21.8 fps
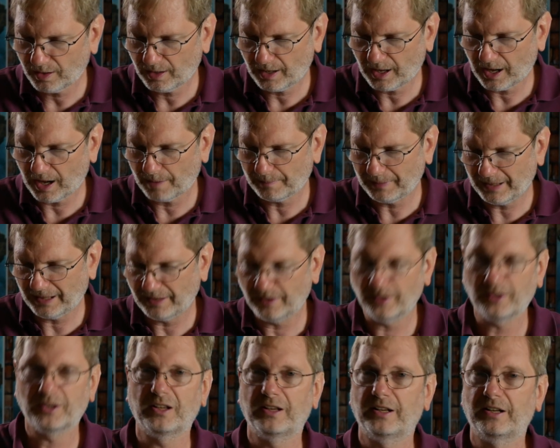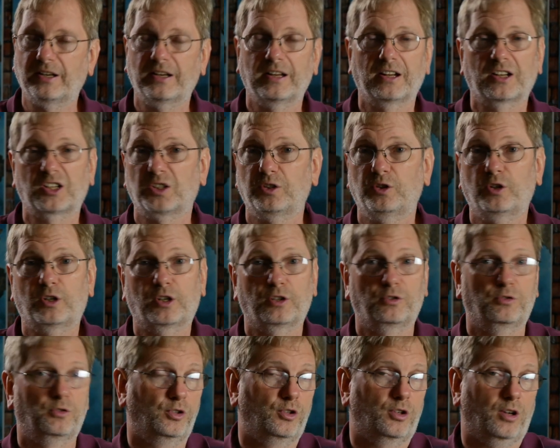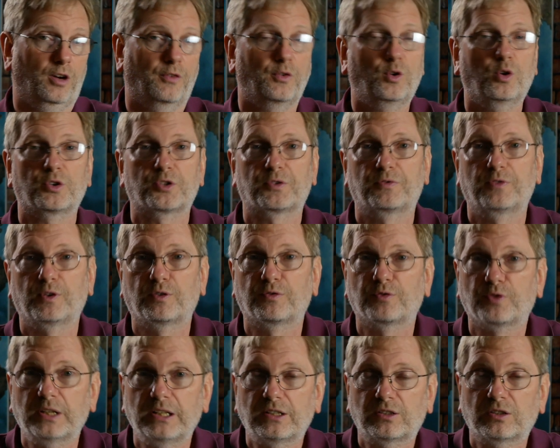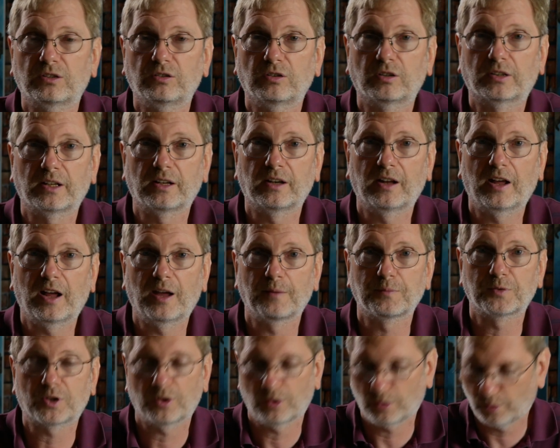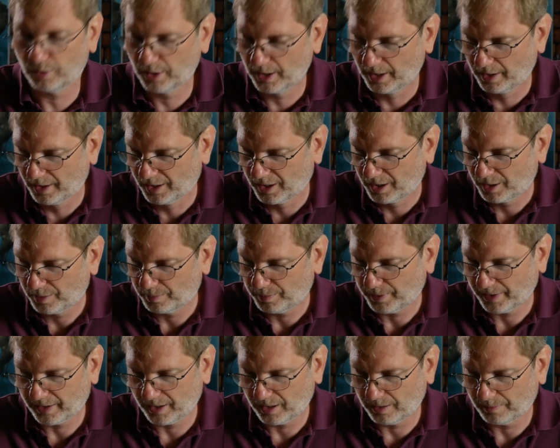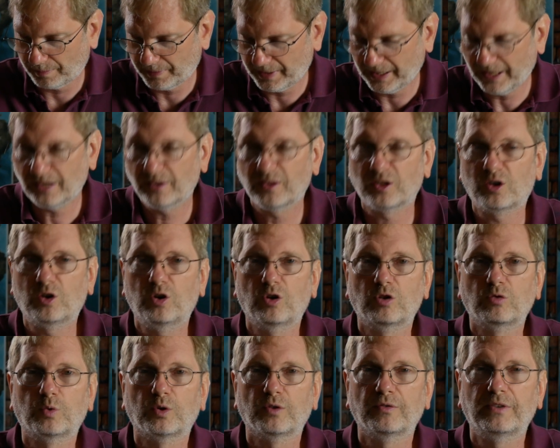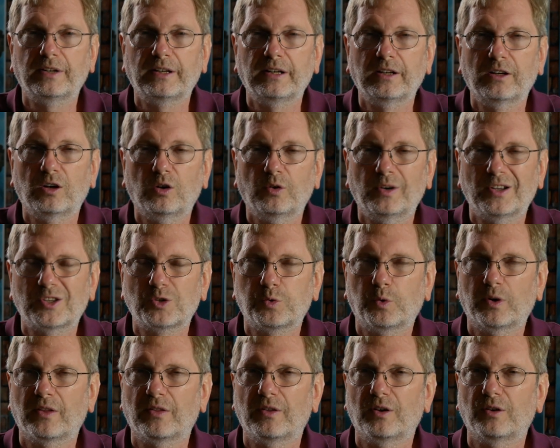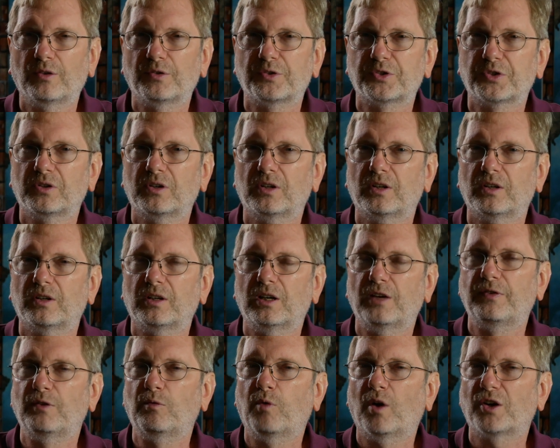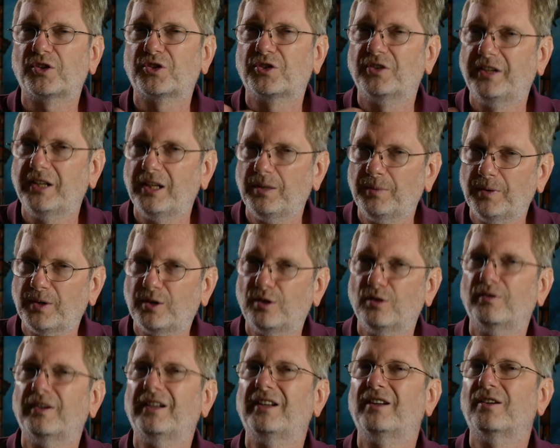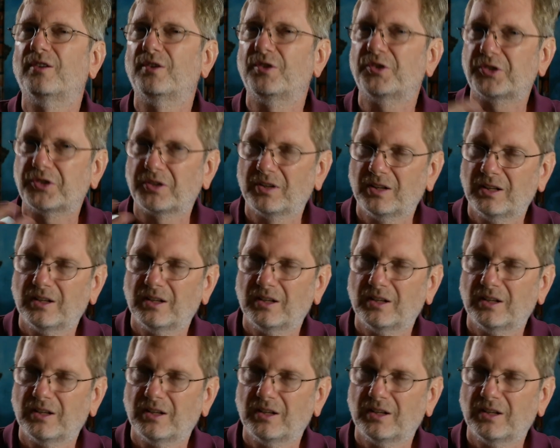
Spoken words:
And you can of course feel free to look at AMSCO, but the end of the Cold War video, it's one of those. If you watch the DBQ videos,